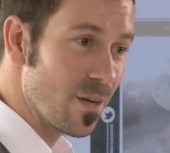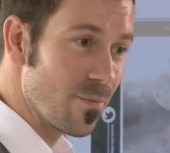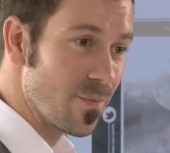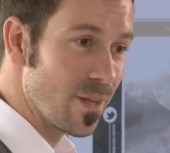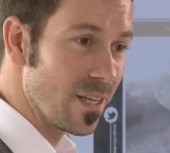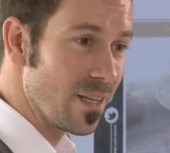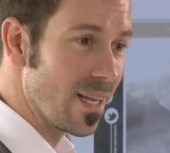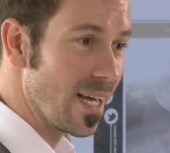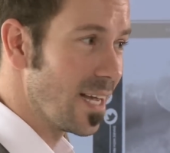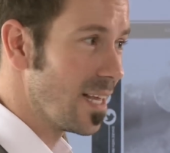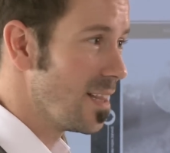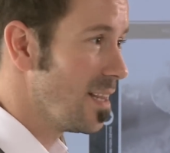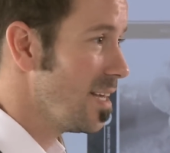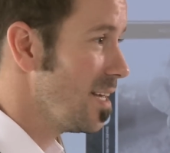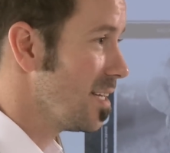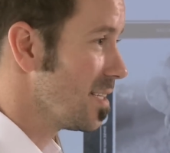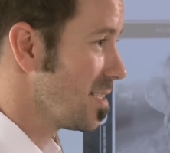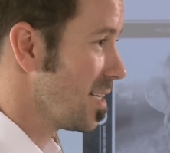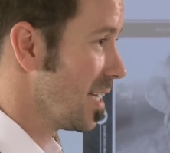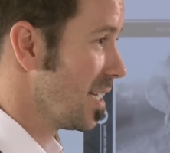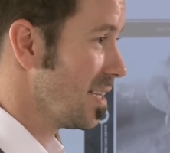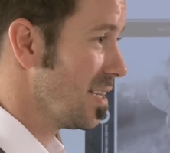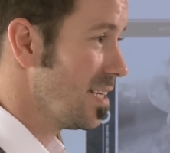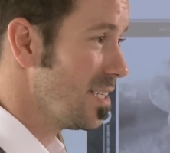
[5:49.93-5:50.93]
something like
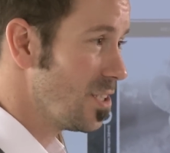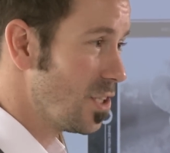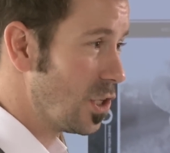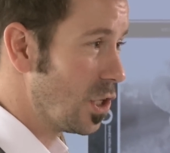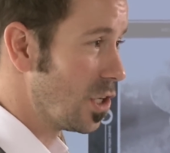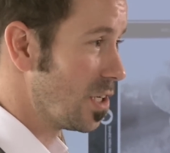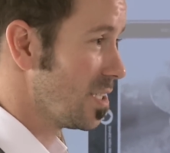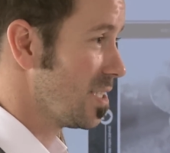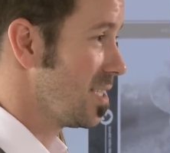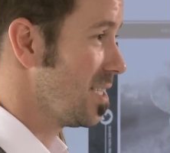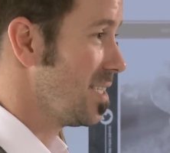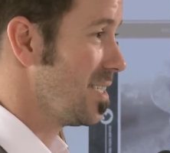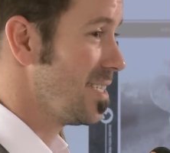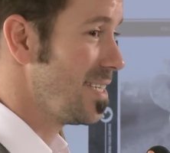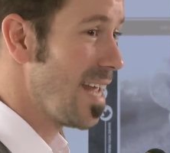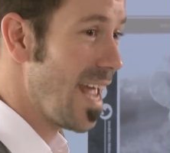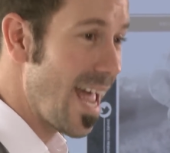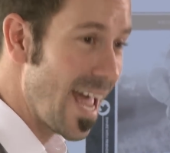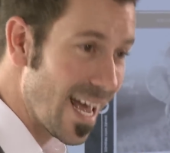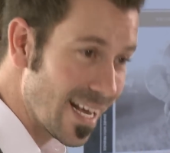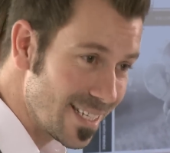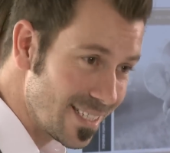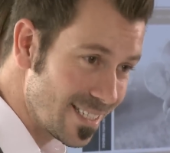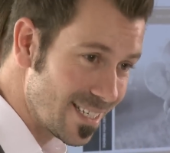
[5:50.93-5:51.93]
this, like this looks
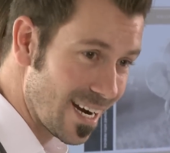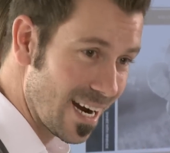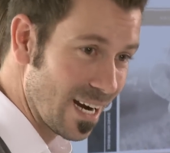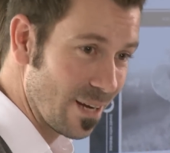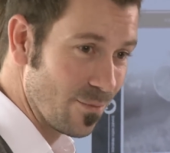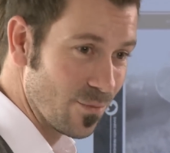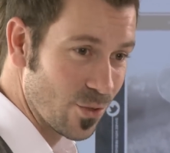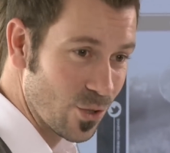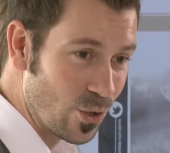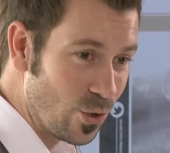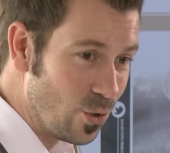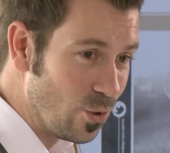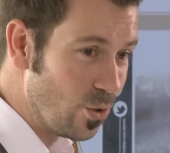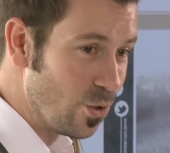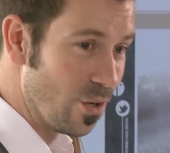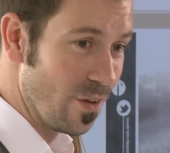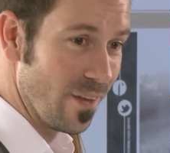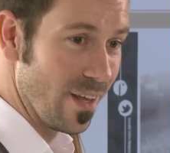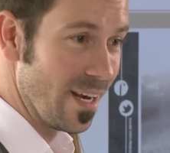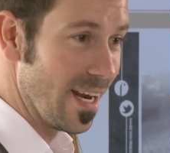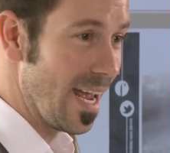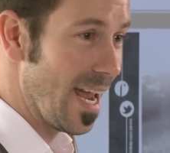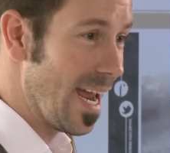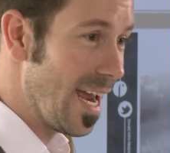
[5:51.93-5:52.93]
10 times cooler
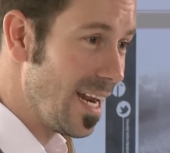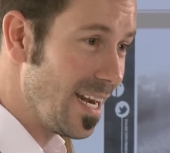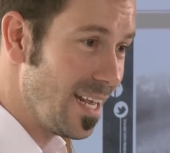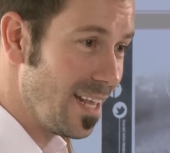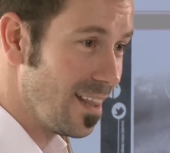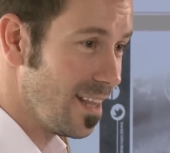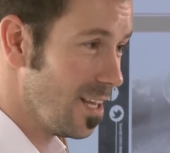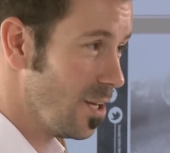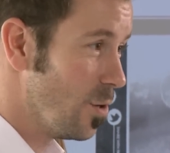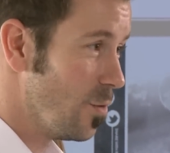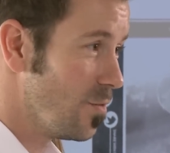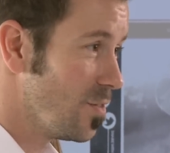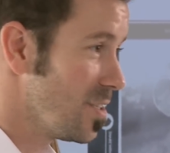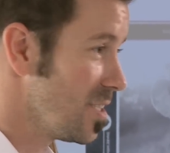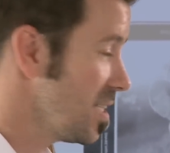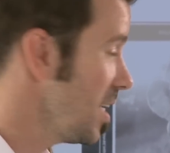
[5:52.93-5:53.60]
than anything you've